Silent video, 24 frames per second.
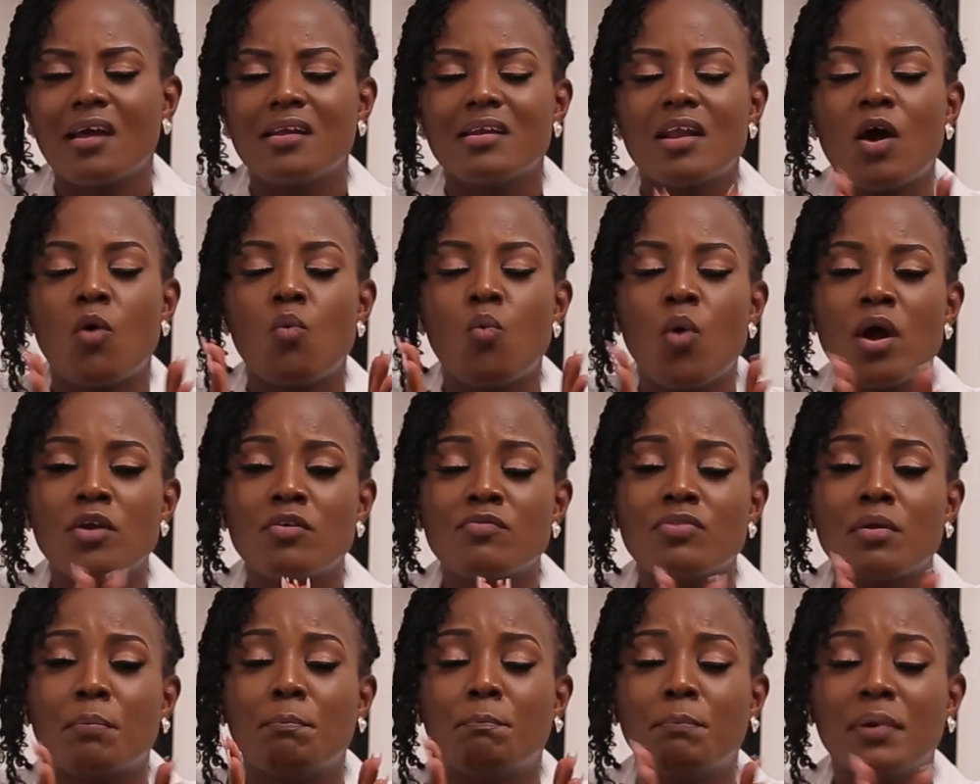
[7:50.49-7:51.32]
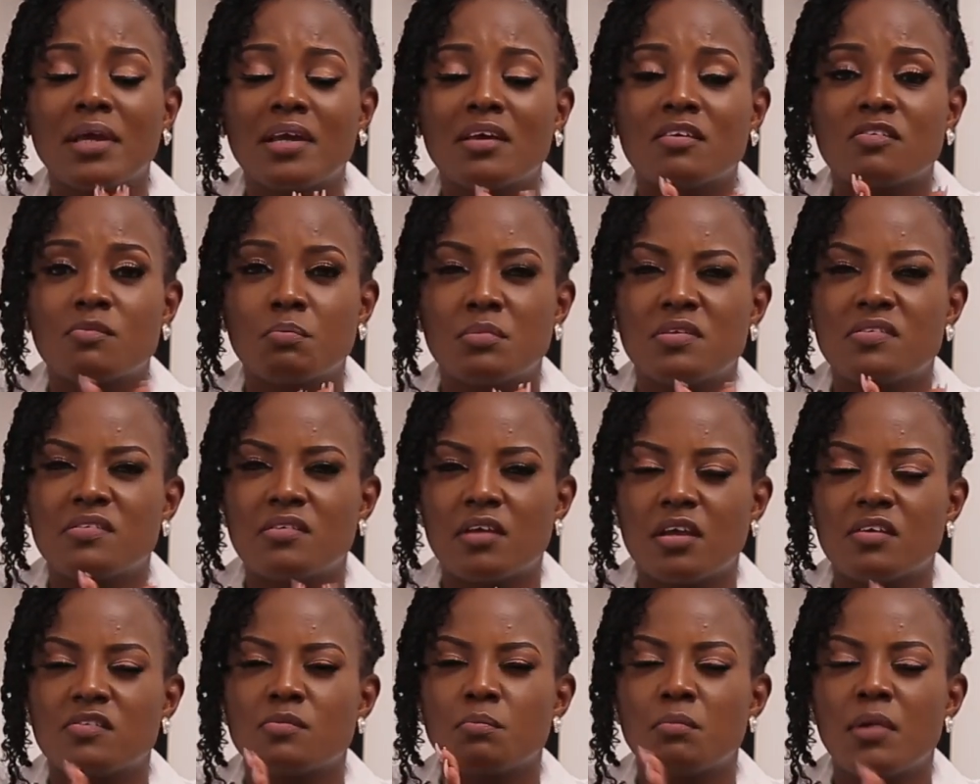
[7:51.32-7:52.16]
Now, one of the biggest
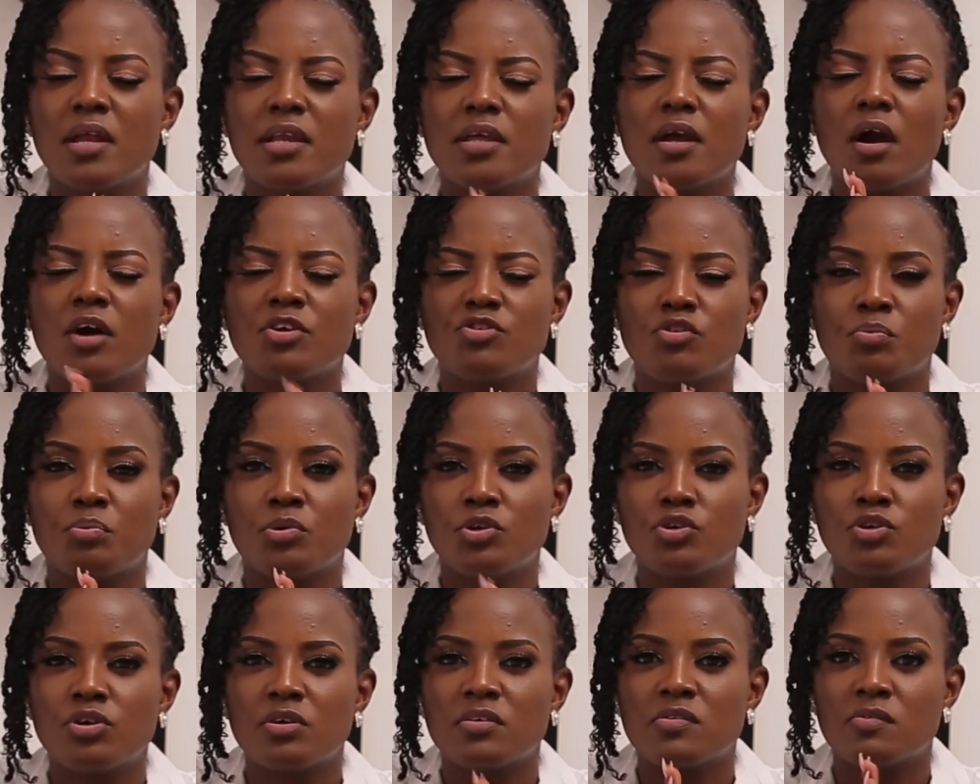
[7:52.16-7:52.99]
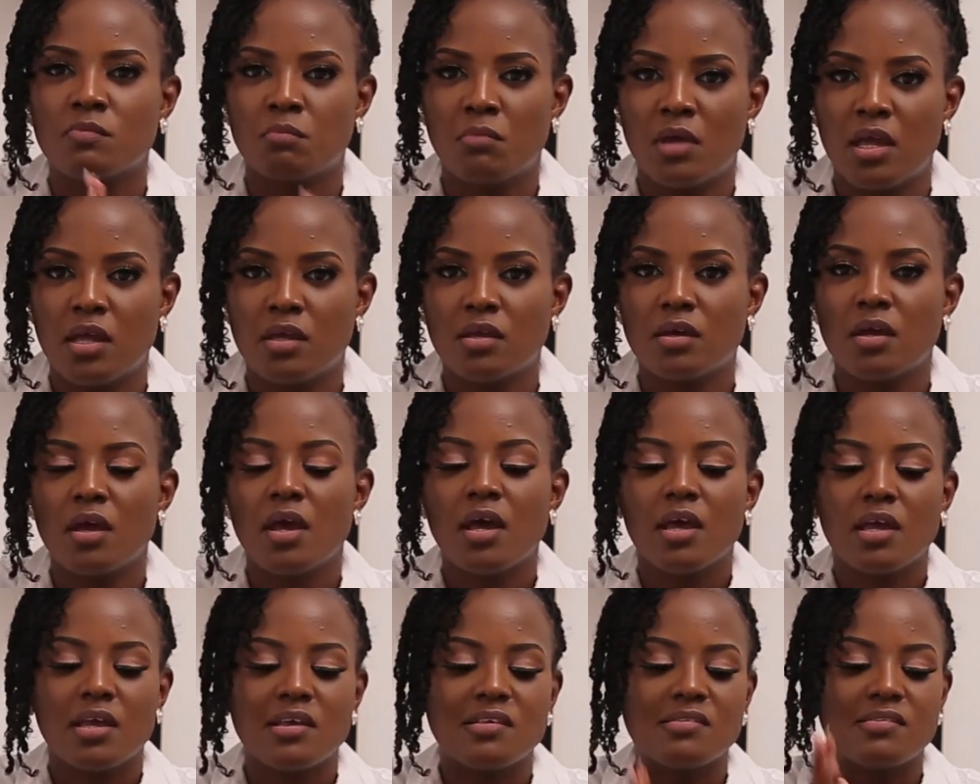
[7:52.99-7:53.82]
mistakes many entrepreneurs make
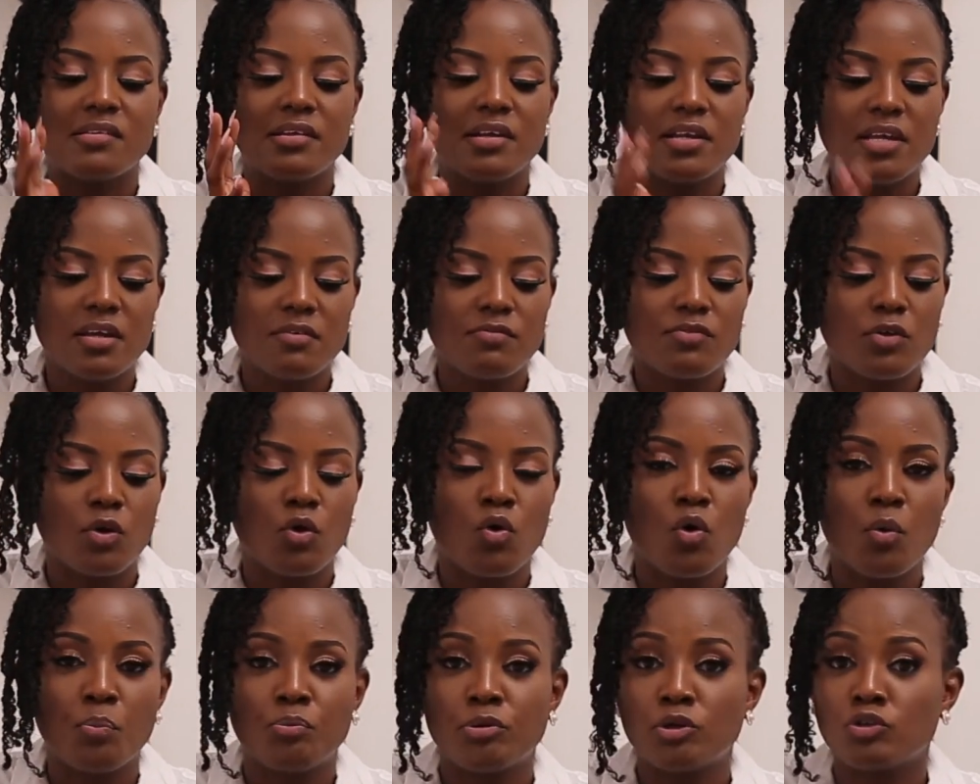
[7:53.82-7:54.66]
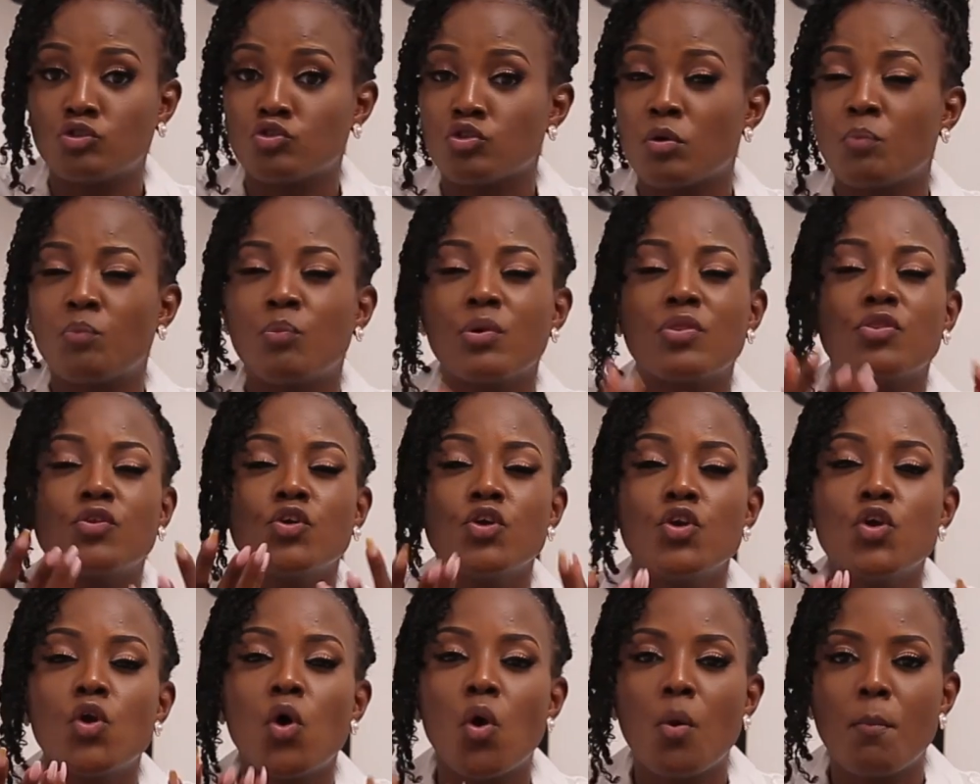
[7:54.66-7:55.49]
is leave the corporate job with
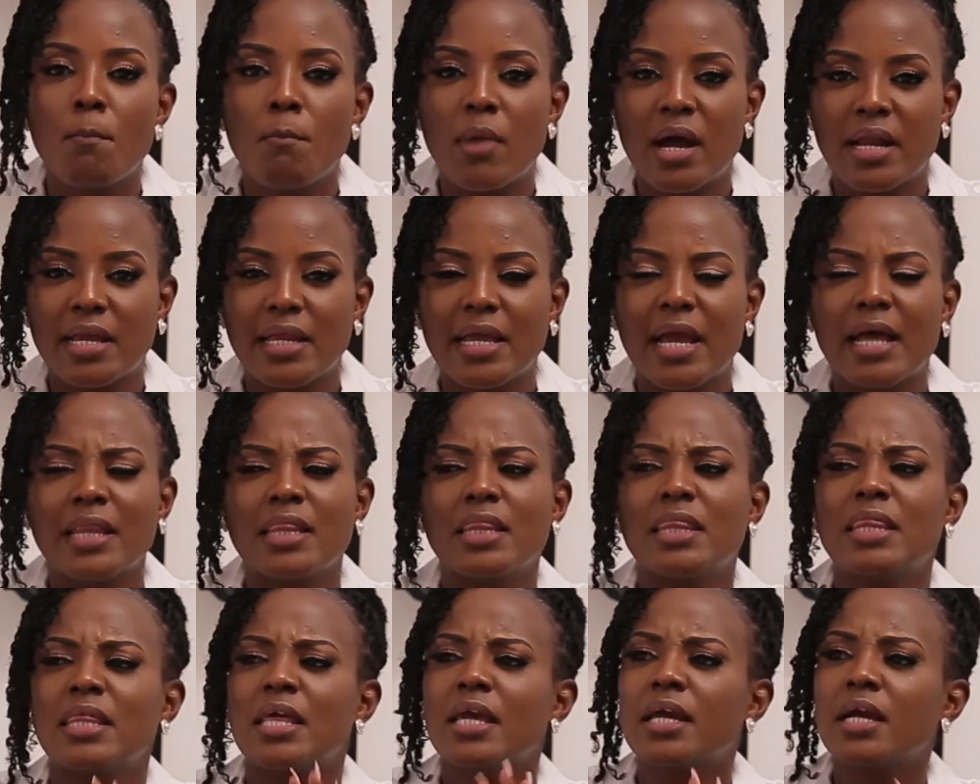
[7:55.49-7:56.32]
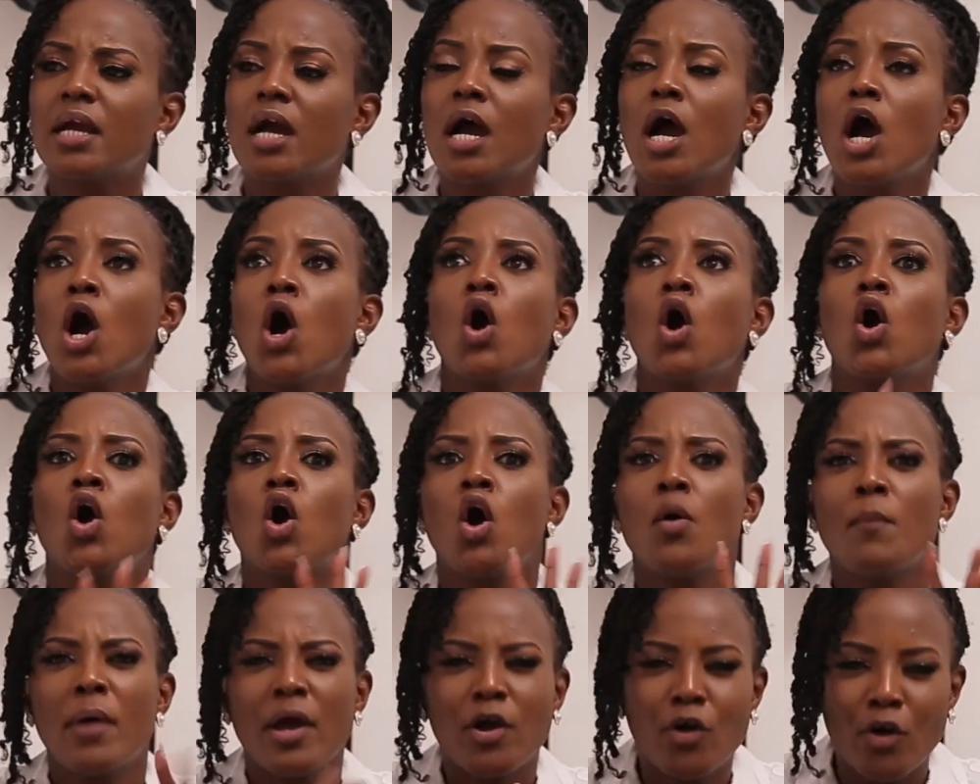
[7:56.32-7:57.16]
no money and think,
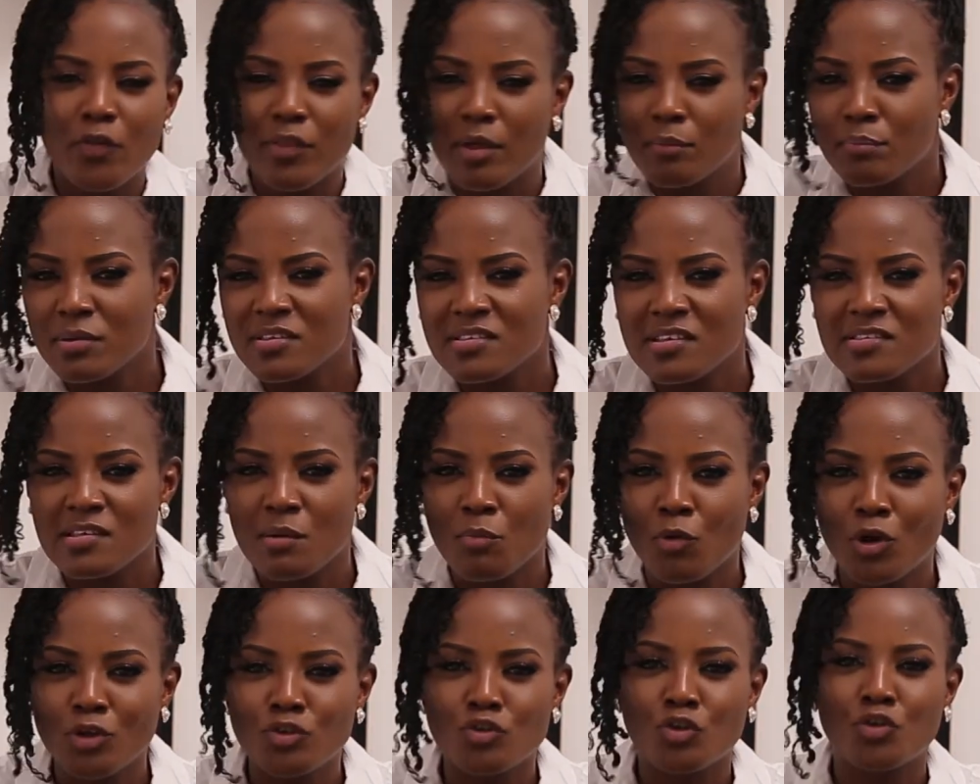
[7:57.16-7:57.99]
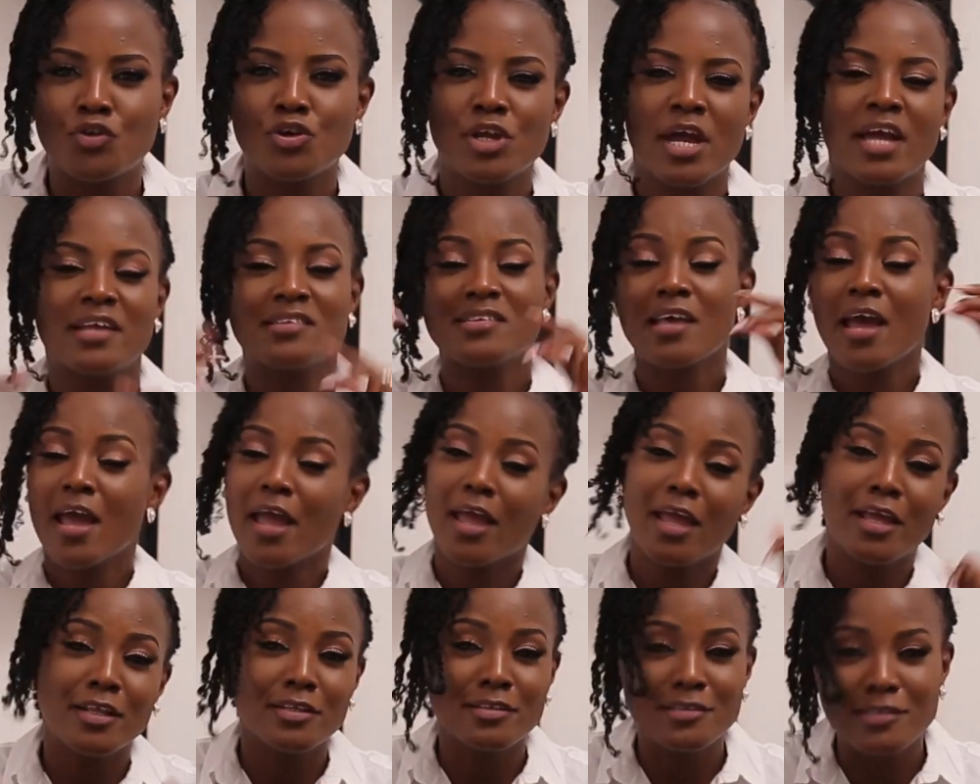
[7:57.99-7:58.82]
oh my God, the business I'm going to create,
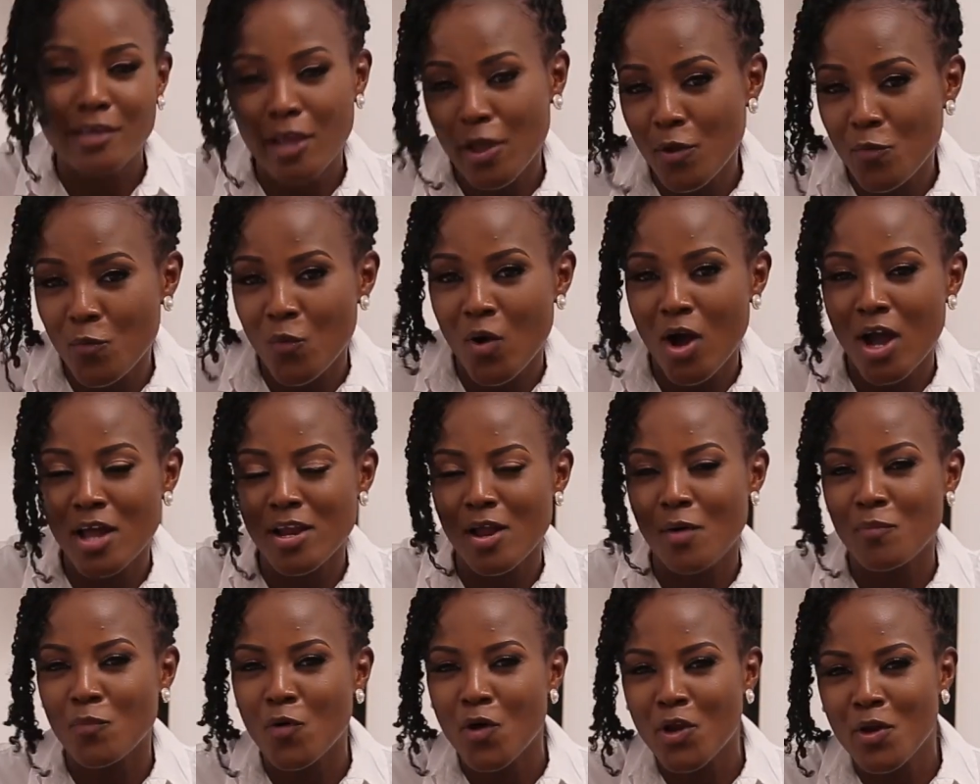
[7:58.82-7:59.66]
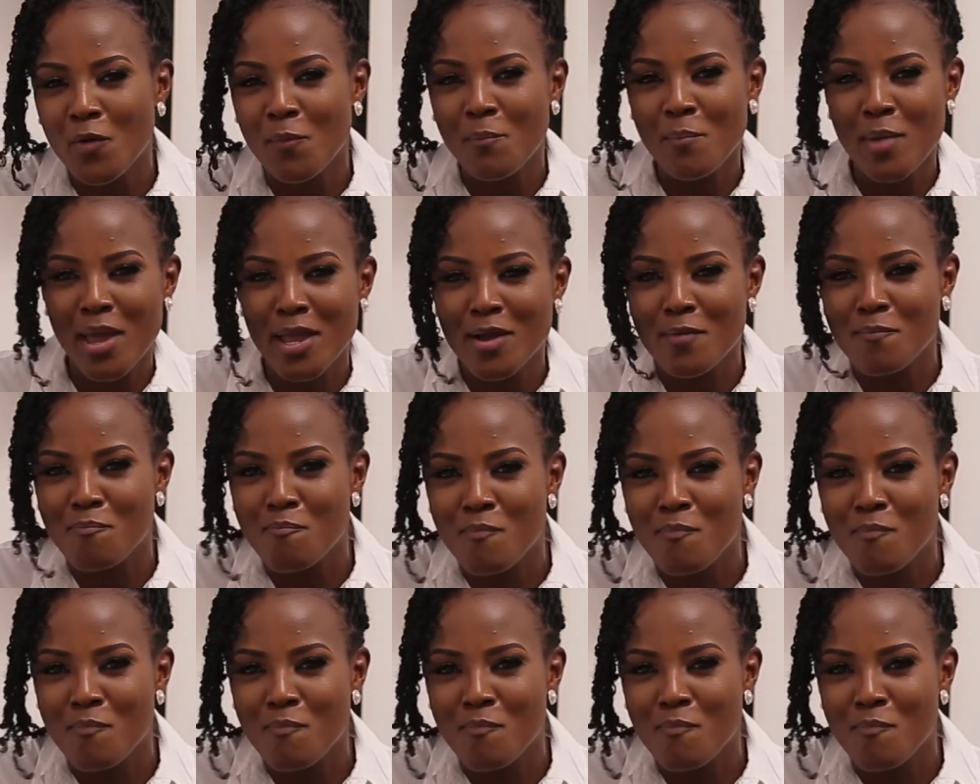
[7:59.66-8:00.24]
in day one, I'm going to make